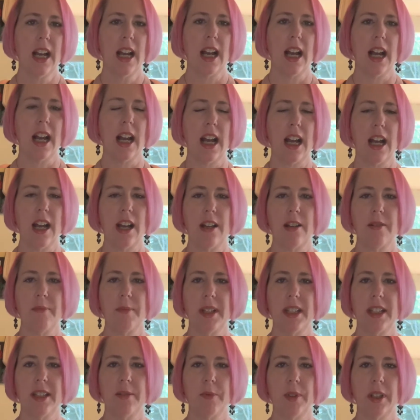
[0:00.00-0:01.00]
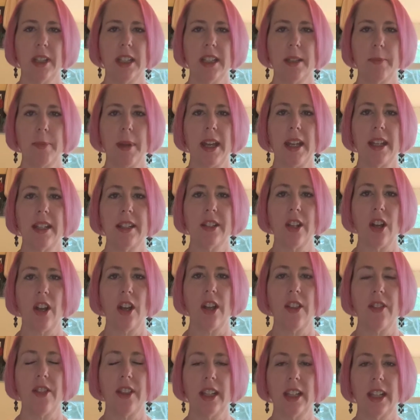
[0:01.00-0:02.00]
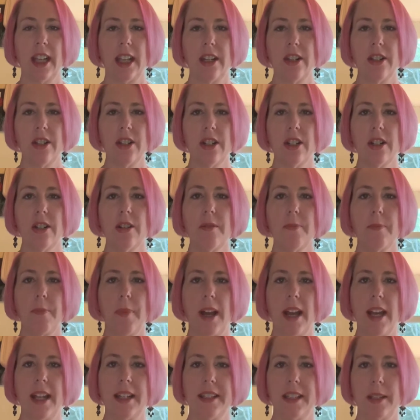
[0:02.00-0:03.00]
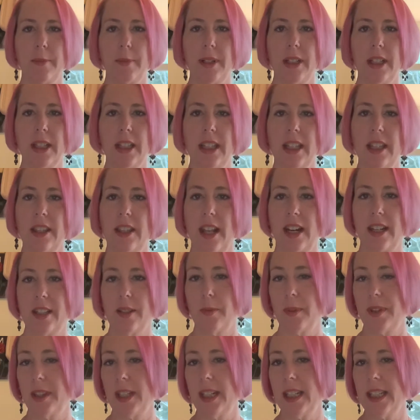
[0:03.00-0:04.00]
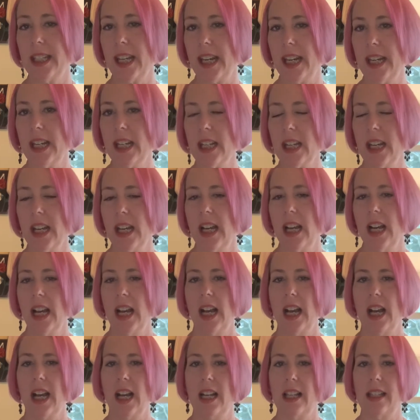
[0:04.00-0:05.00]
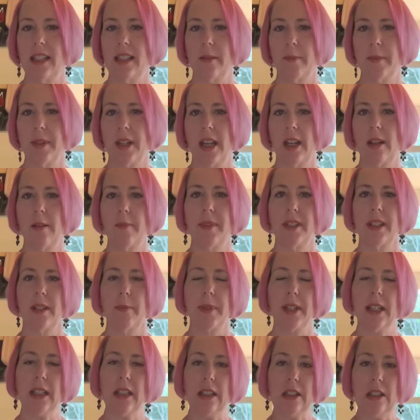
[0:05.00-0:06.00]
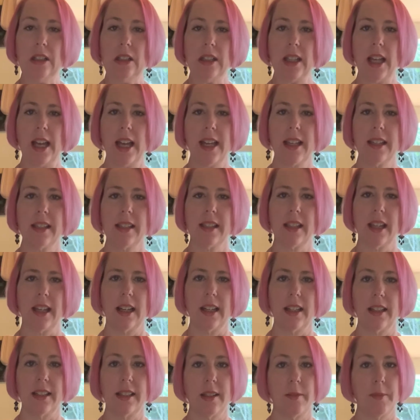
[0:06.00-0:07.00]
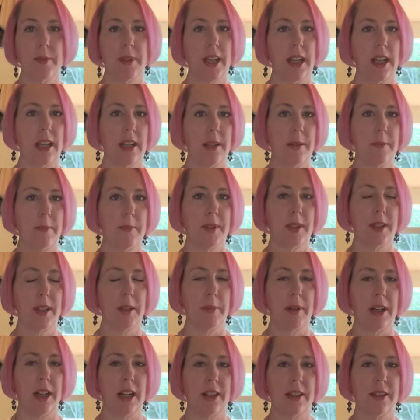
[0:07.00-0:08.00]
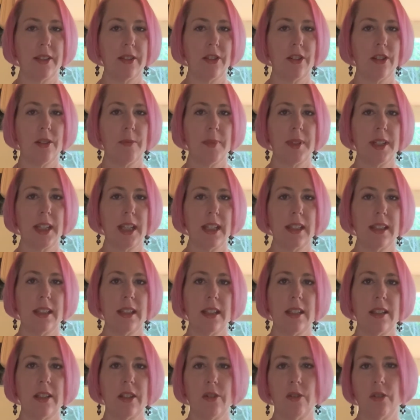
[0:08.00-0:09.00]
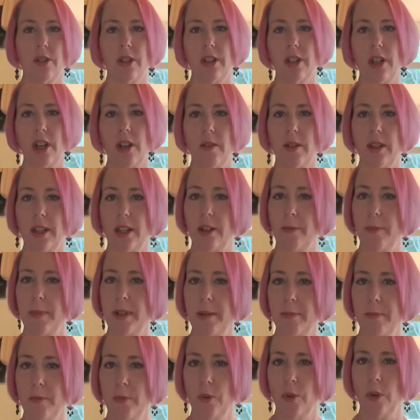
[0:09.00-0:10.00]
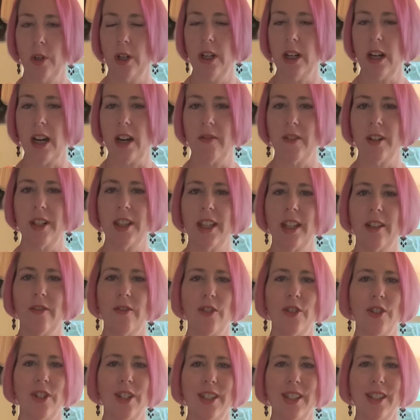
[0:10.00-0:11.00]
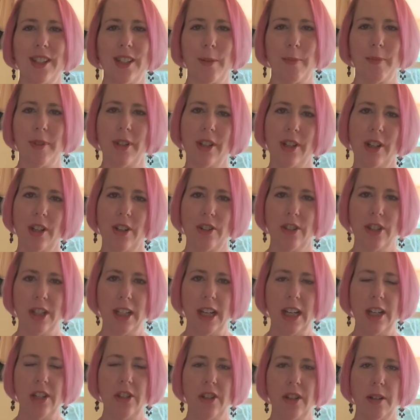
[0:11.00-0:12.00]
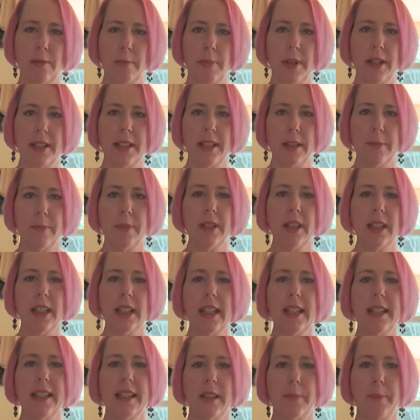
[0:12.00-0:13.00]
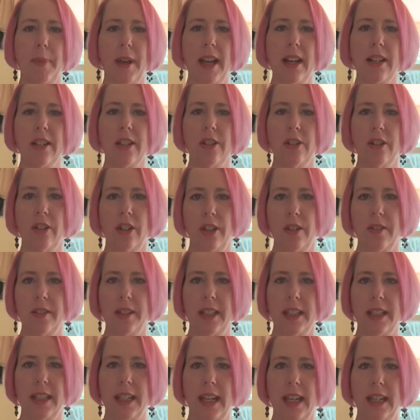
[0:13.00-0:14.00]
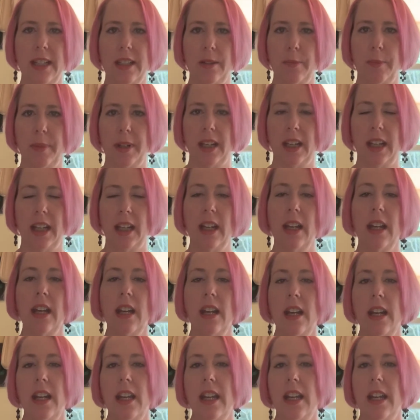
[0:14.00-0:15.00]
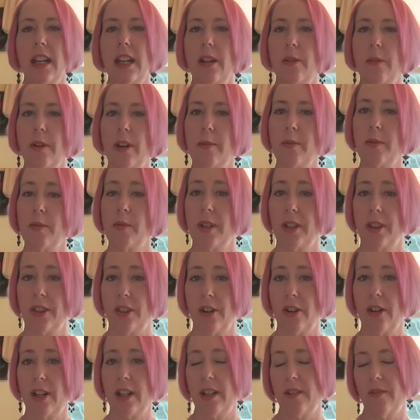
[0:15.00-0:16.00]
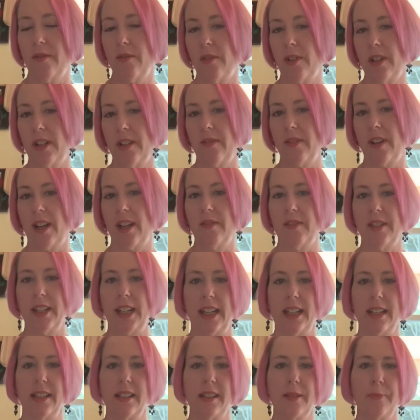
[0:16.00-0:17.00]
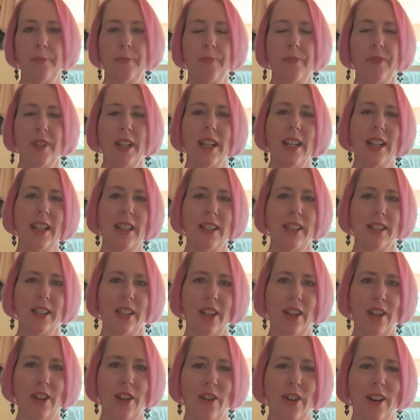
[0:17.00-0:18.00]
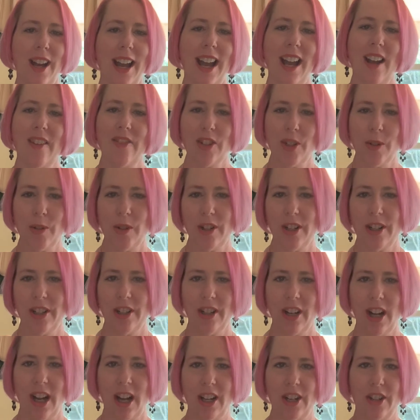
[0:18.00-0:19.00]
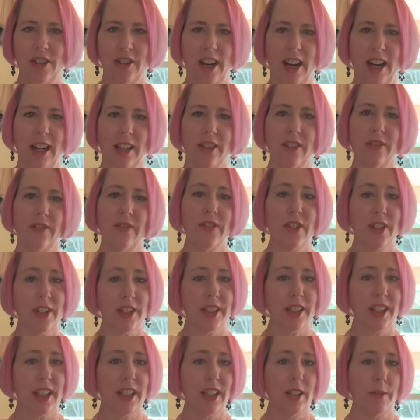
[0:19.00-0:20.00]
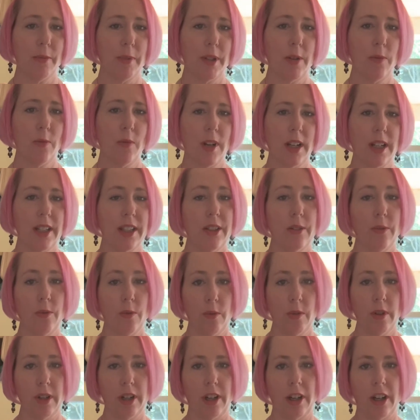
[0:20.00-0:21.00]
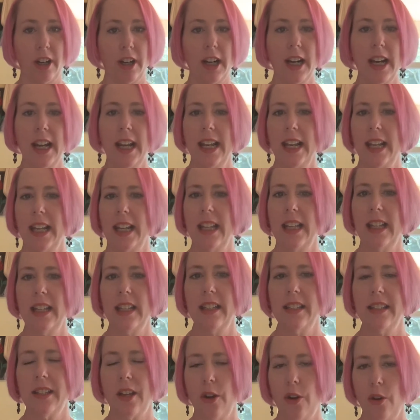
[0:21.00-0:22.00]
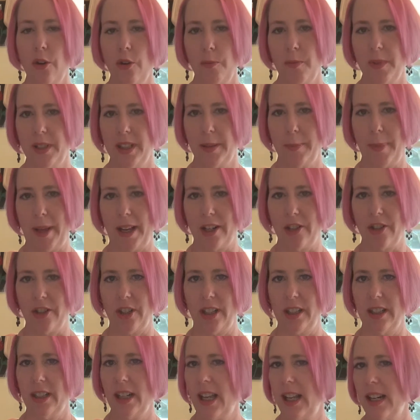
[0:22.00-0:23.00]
It really depends on the lender, but typically that is what they take. Sometimes it can be a little less, sometimes depending on the circumstances, you could go a little bit more. Everything, of course, is up to negotiation, but typically expect your closing day to be anywhere between 30 and 45 days. So after we're under contract, the first thing that we want to order is a home inspection.